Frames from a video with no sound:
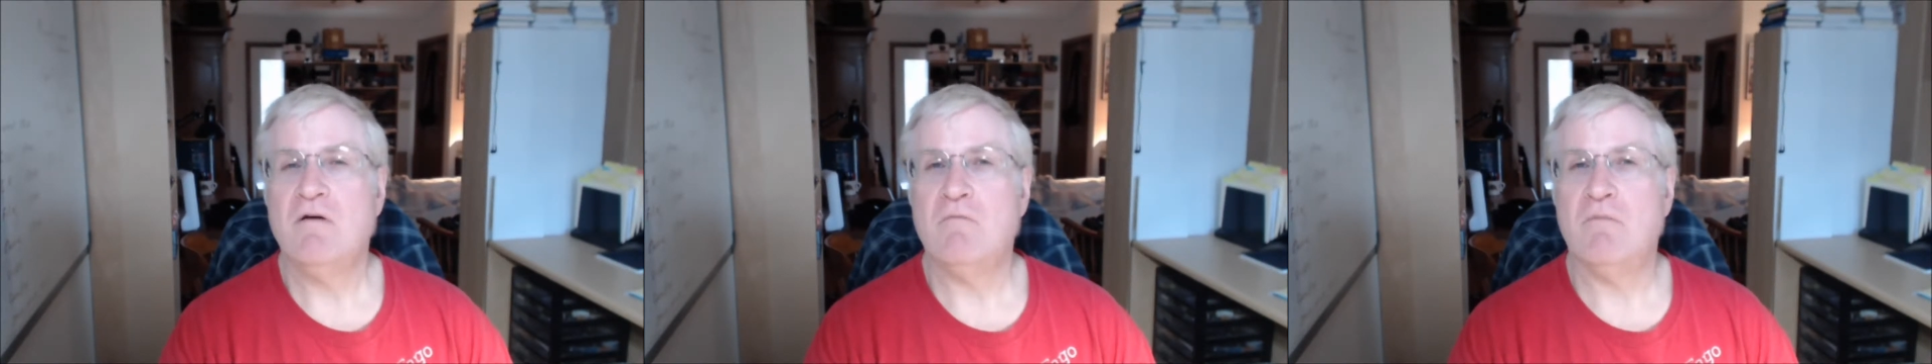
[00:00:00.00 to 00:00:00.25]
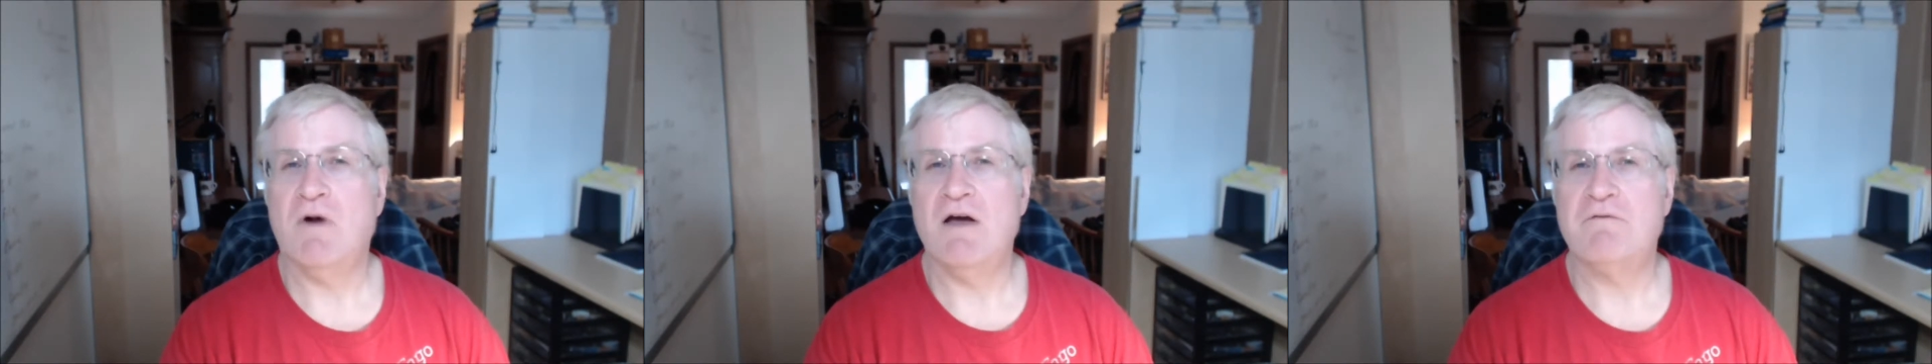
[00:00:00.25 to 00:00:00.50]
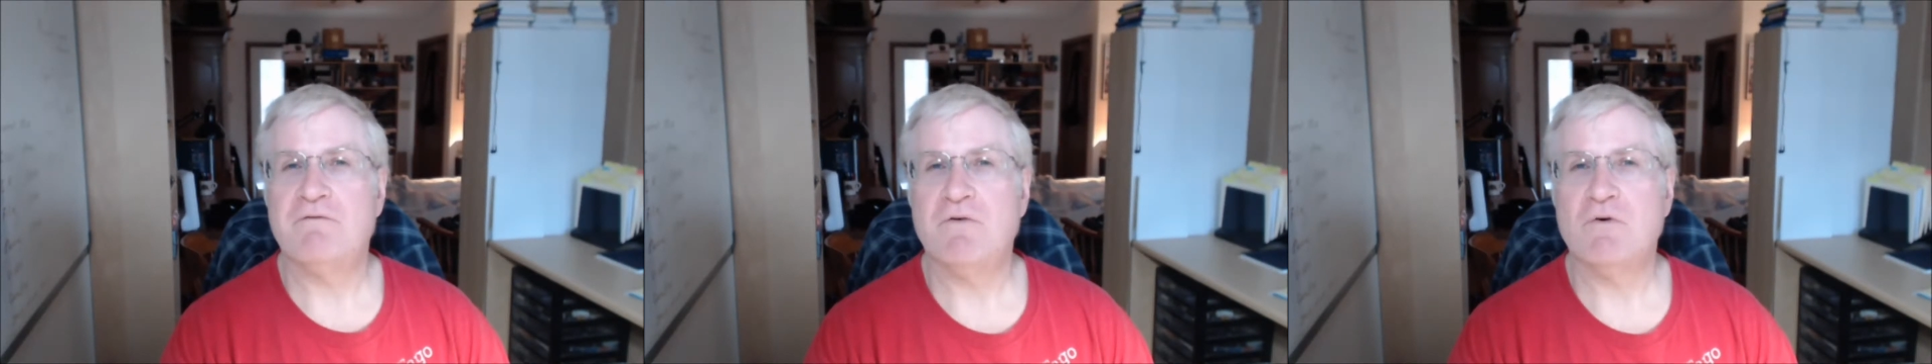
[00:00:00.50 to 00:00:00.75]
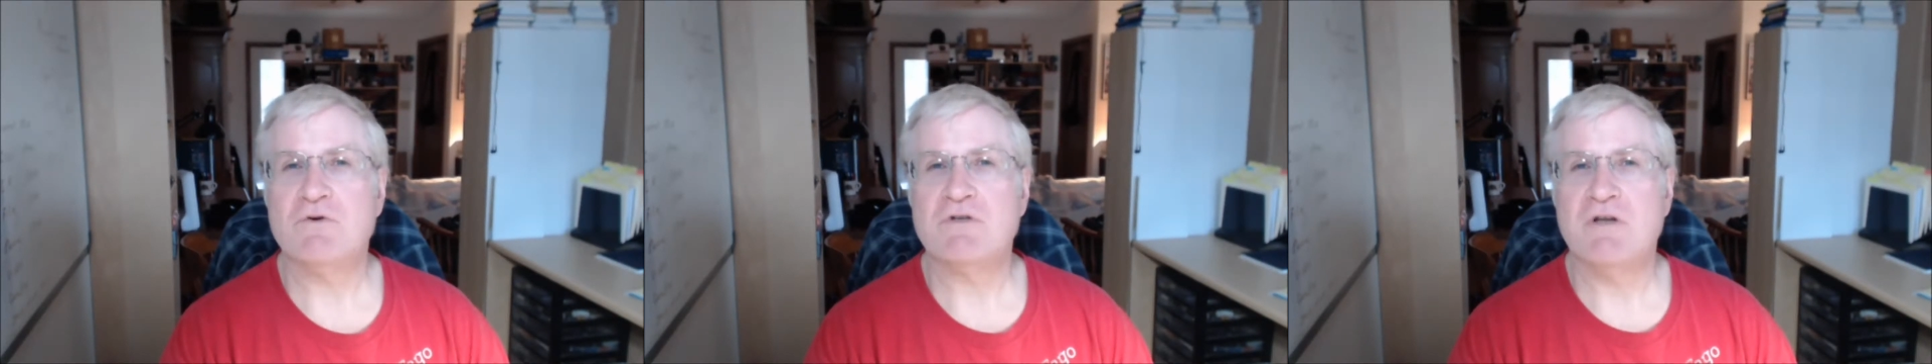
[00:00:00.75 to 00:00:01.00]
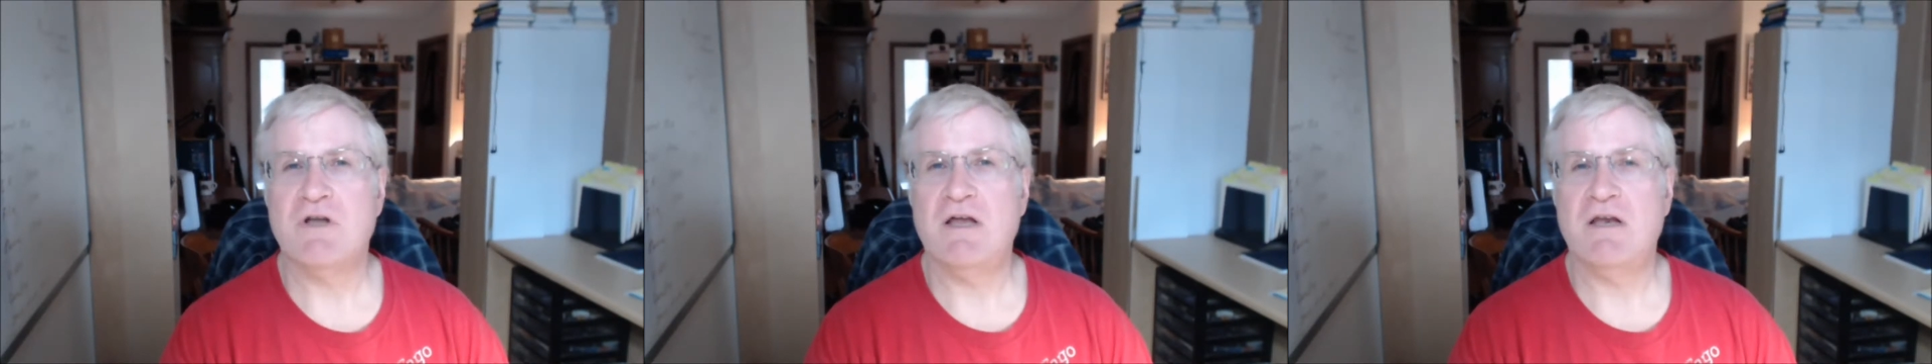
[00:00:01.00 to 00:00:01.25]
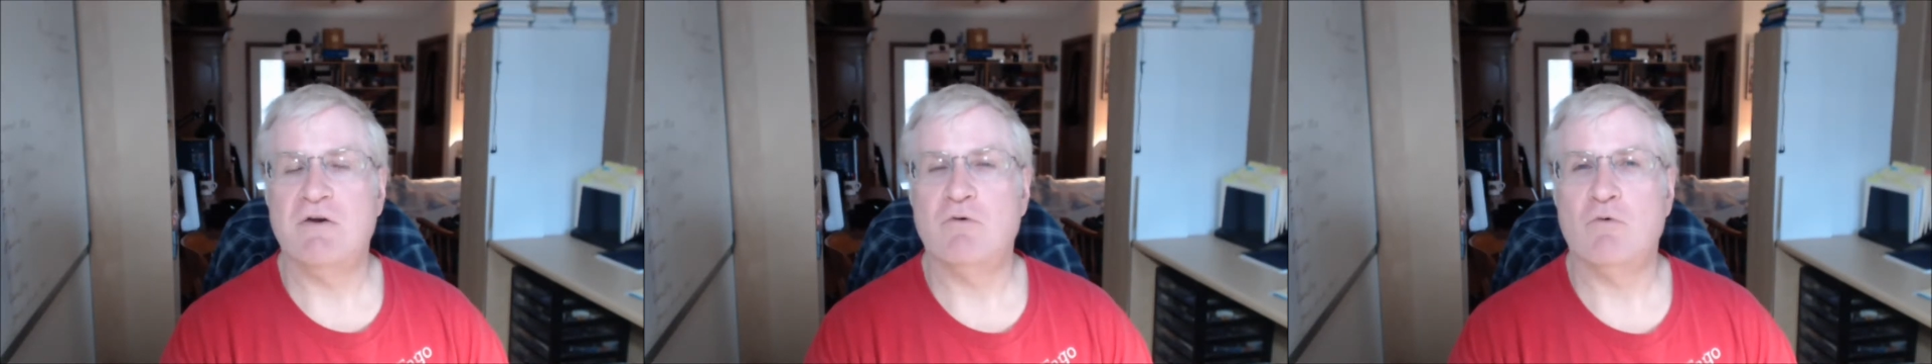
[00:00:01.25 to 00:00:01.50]
My first night
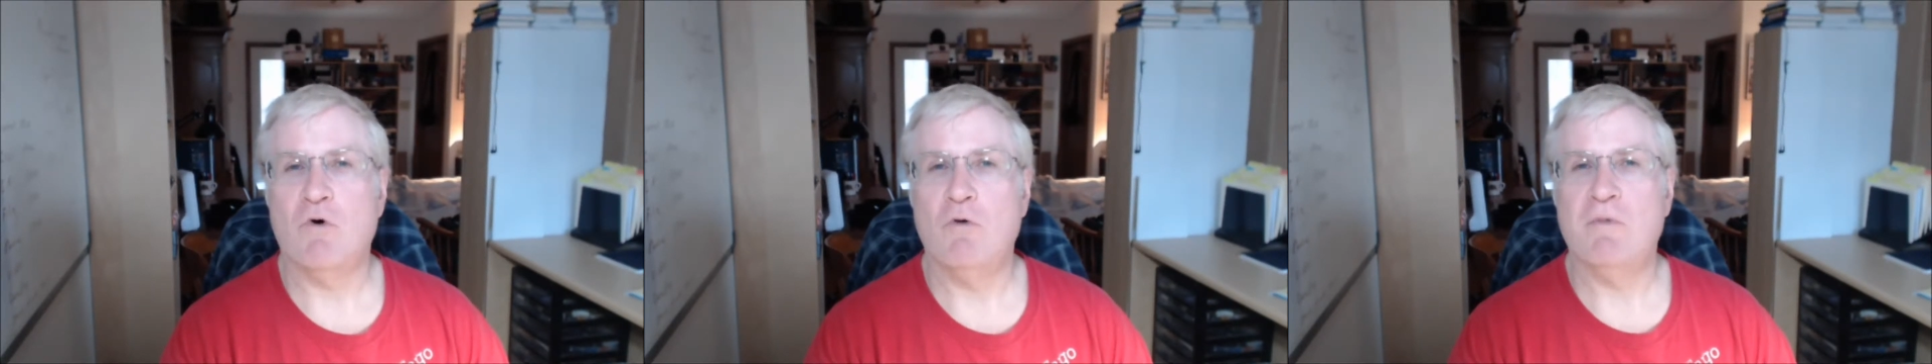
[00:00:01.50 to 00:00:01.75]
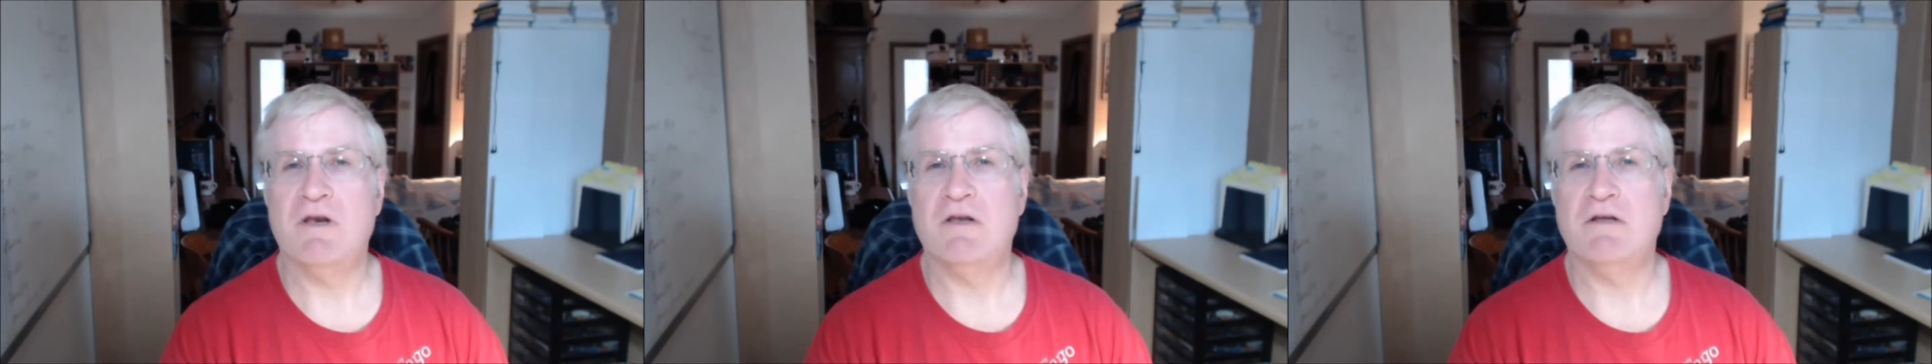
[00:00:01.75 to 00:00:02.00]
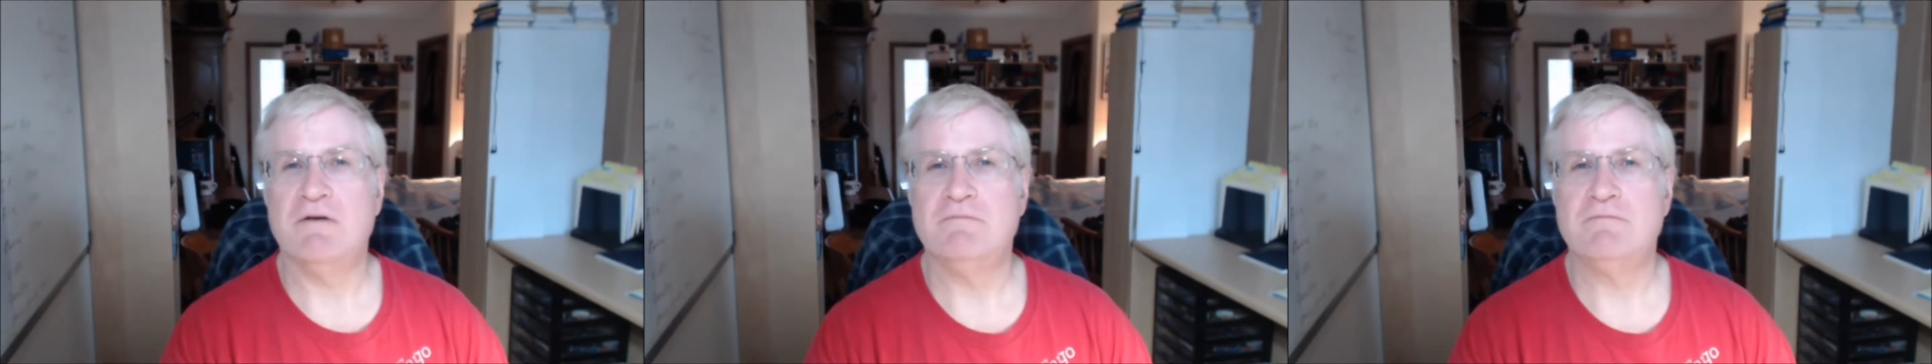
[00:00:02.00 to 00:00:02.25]
in Rome, Italy.